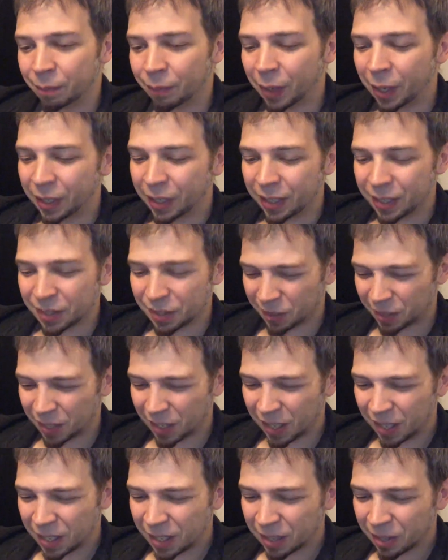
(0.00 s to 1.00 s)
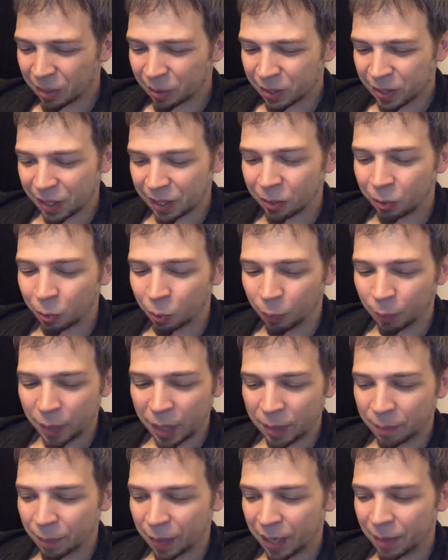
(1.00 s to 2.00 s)
But it's, it's like old
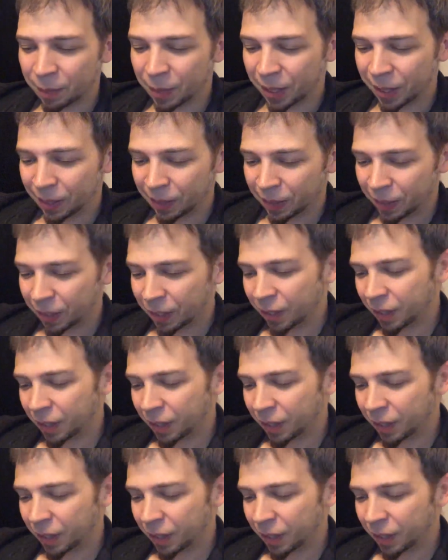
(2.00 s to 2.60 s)
man Batman.